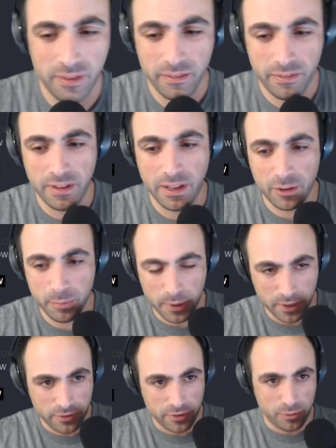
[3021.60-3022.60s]

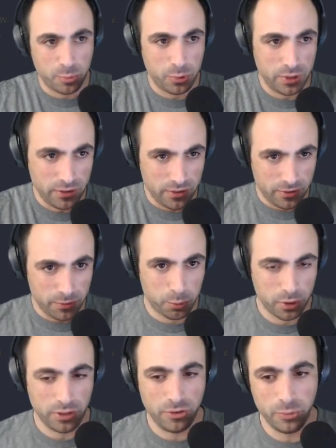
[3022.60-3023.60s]
Flexbox is pretty
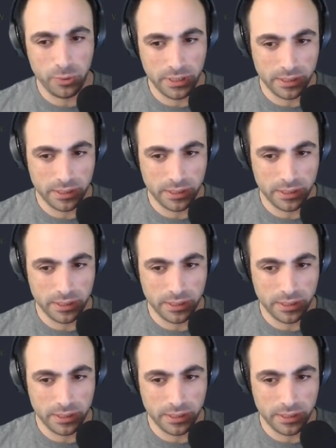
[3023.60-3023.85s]
sweet.